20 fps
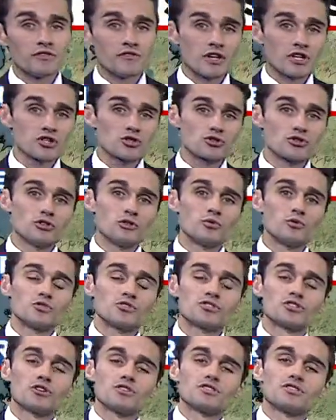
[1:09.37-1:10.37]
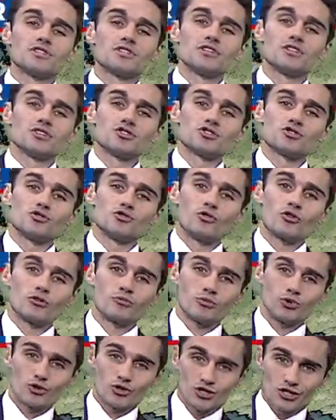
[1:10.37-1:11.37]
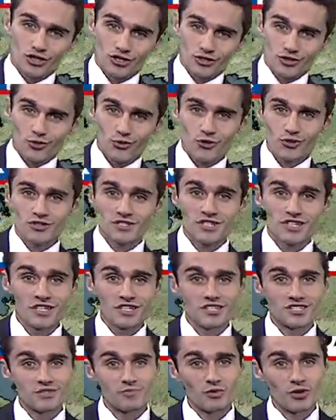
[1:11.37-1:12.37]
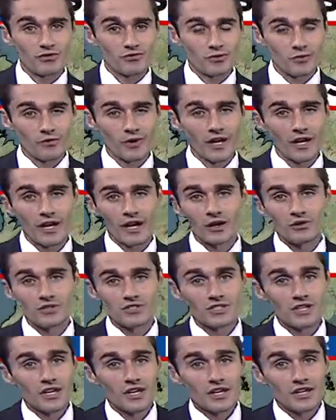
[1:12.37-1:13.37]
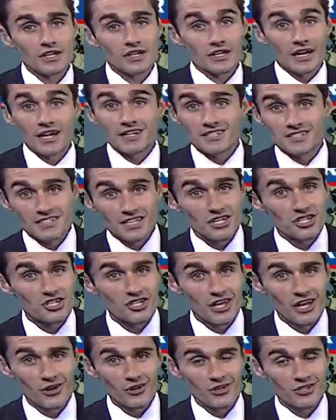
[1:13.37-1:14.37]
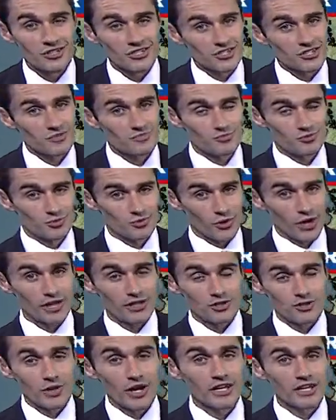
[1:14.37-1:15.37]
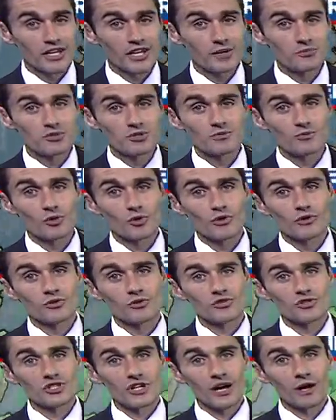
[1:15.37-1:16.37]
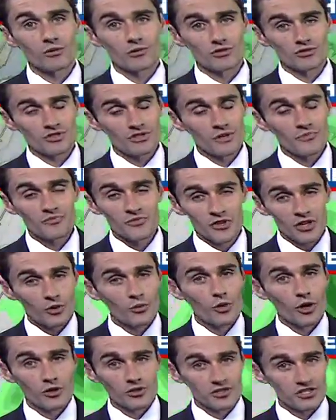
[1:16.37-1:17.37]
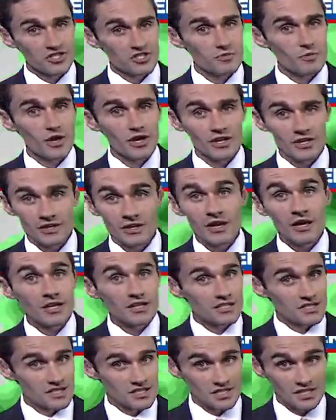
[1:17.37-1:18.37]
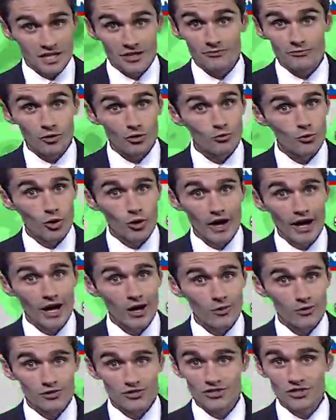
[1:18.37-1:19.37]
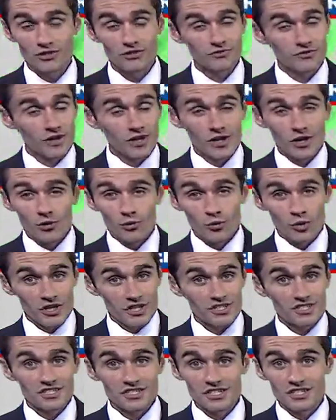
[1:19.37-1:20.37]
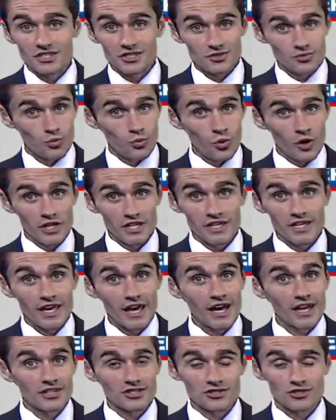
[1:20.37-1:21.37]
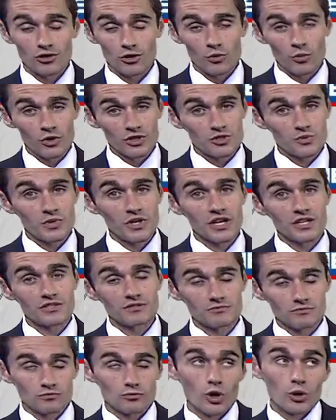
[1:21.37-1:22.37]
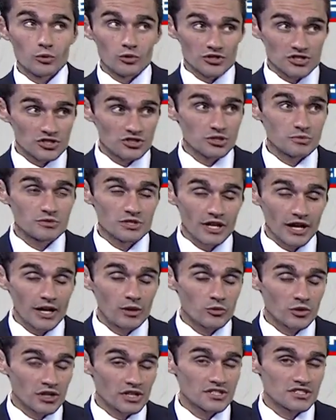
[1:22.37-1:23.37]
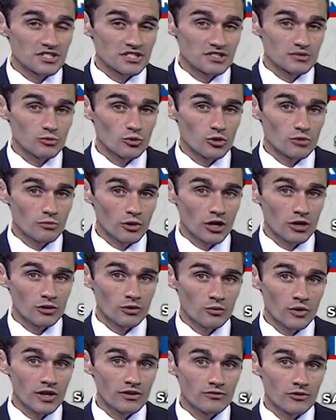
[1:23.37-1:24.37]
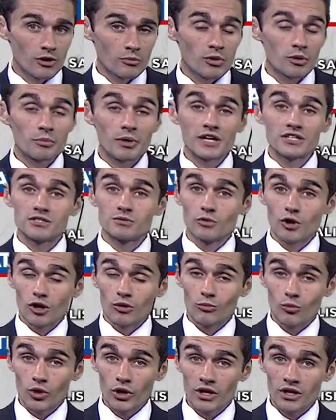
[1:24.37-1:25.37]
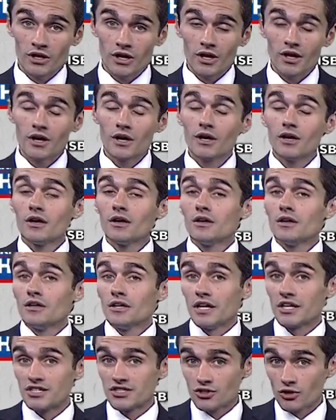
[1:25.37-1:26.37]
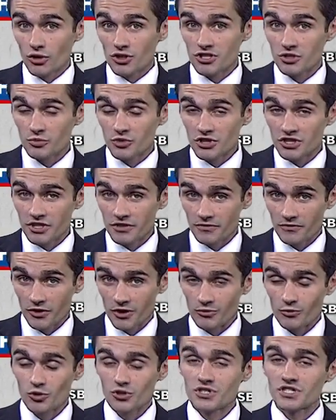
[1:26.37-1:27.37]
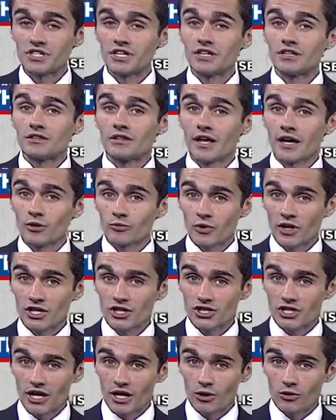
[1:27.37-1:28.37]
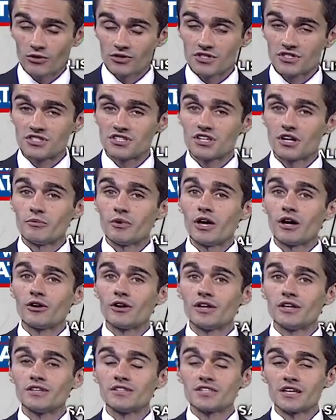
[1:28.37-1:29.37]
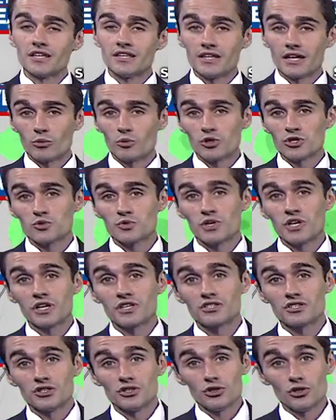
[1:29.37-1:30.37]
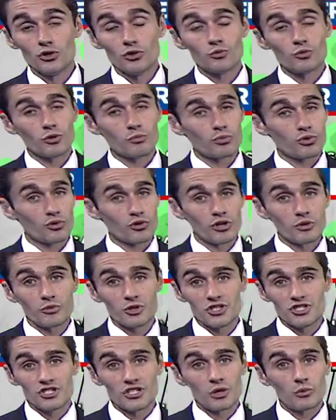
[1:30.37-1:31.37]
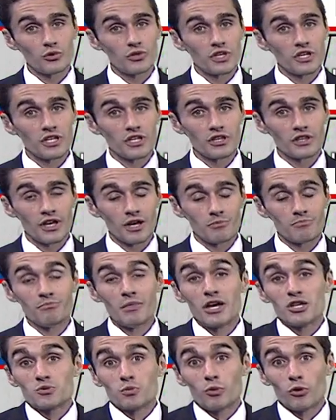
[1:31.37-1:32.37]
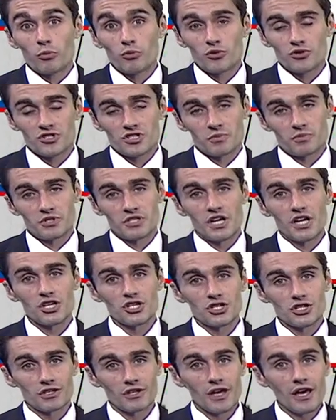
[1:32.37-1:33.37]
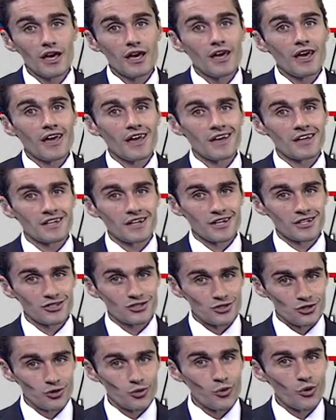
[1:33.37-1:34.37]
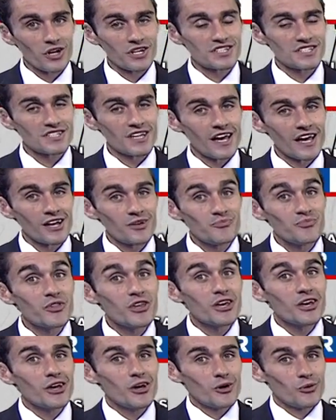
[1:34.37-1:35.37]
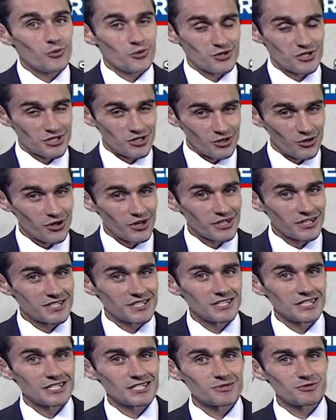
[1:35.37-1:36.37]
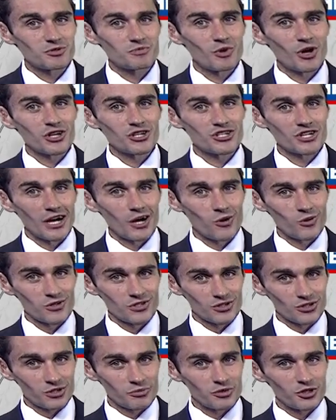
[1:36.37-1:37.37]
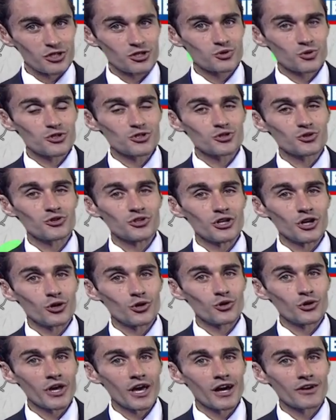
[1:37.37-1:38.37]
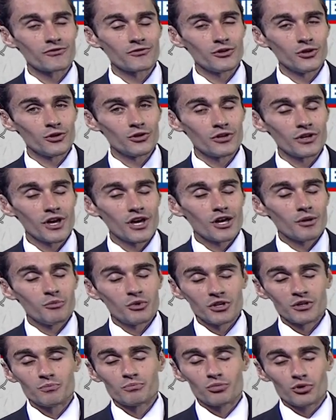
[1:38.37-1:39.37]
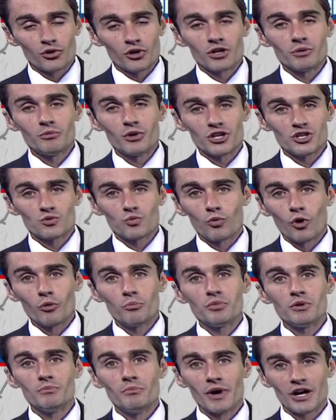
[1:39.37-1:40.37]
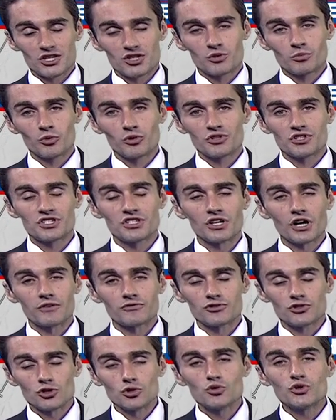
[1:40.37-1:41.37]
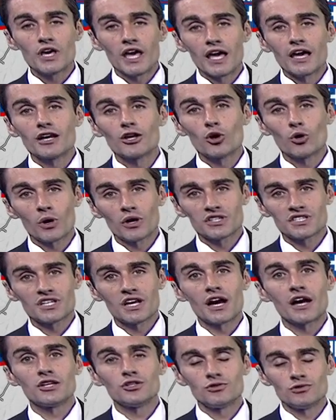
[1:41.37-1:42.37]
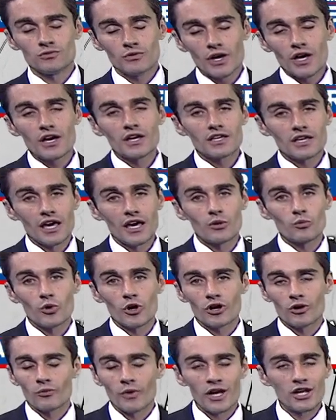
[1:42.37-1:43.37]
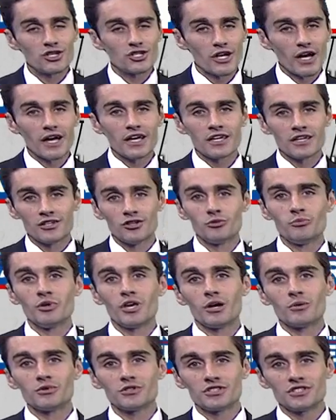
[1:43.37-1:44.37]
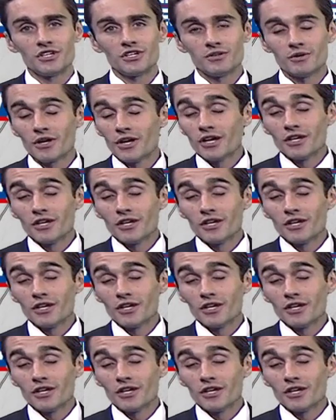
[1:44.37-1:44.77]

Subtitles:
eventually we'll start seeing the storm pushing towards the east. But for right now, it's kind of stationary, just dragging up some more of those showers. We are anticipating several more hours of what you see is what you get. So once we get, while we're asleep tonight, we're going to see some more moderate rainfall. But by tomorrow morning, it's noticeably different. We're seeing light rain showers in some areas, and then once we get to noon, we're pretty much done with any of that measurable precipitation. And I do want to say, we're still going to see some spot showers, a little bit of drizzle in the early afternoon, but it pretty much won't be measurable stuff. So you can go outside, you can wear a rain jacket, and you'll be able to